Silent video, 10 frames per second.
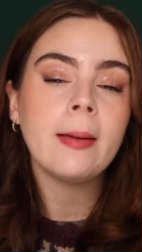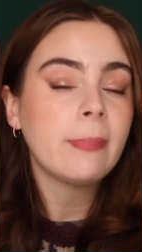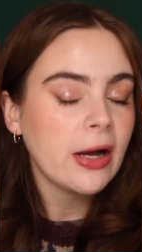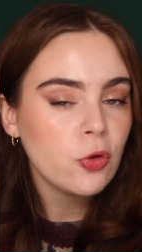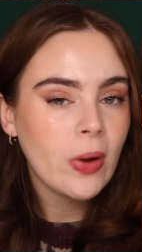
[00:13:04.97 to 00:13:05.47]
And
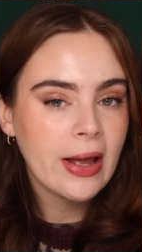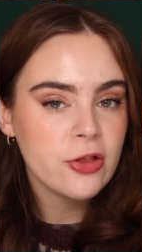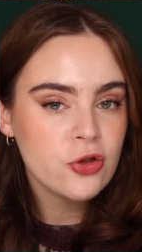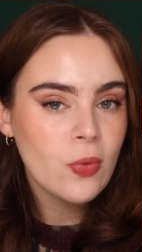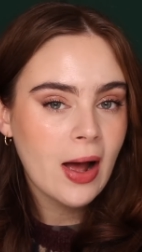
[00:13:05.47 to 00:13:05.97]
by the way, I
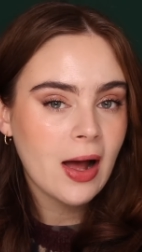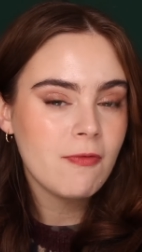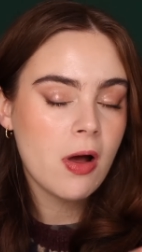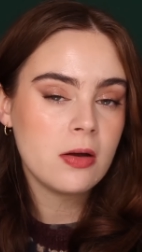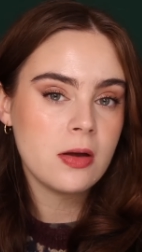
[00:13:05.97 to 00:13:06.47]
do
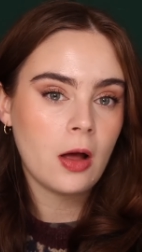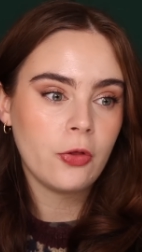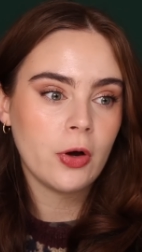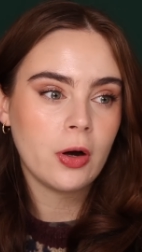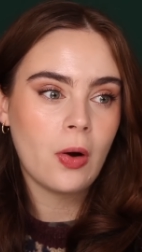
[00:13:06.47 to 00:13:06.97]
have
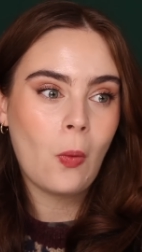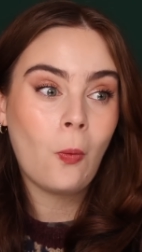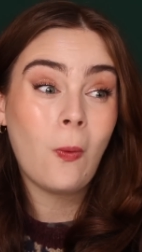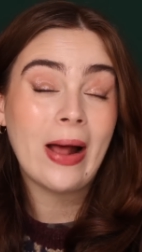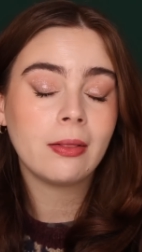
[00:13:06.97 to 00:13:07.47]
another
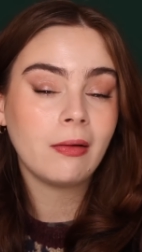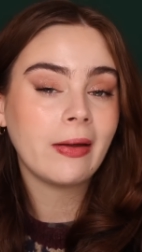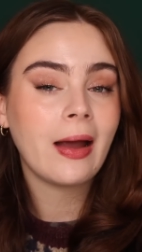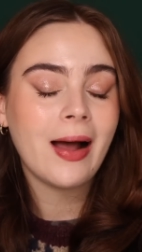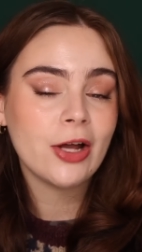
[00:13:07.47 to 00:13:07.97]
wet
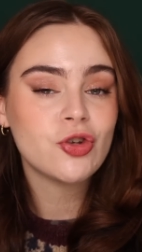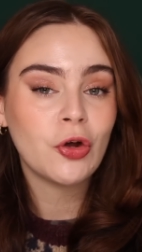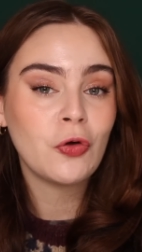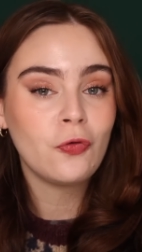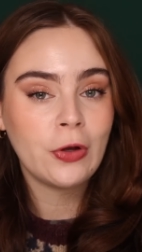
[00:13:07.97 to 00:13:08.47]
looking
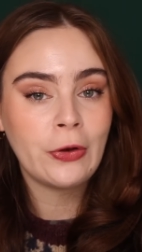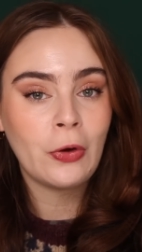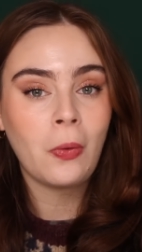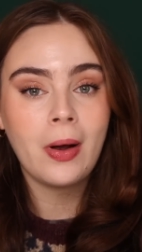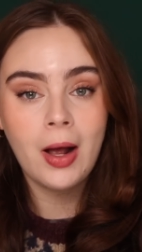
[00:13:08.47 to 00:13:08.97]
eyeshadow
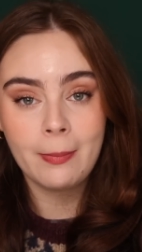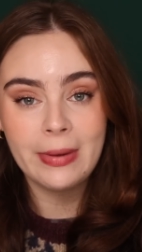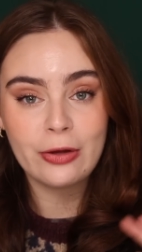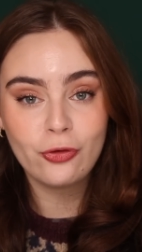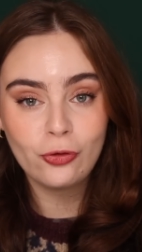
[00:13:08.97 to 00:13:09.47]
video coming